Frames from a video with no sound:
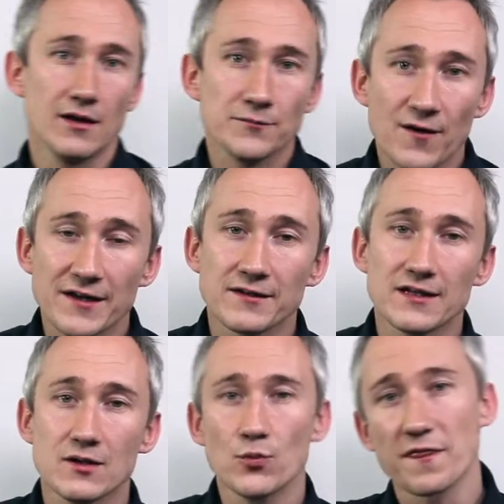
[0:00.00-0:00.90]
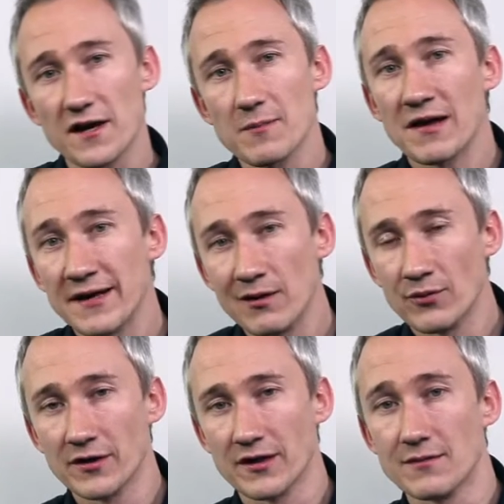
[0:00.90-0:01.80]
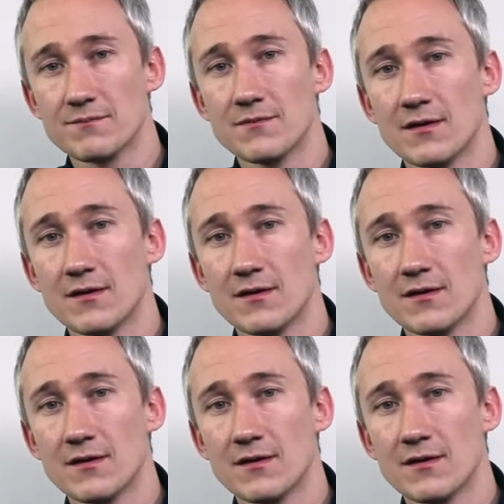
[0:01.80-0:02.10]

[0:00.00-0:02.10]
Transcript: And finally, we think about networking.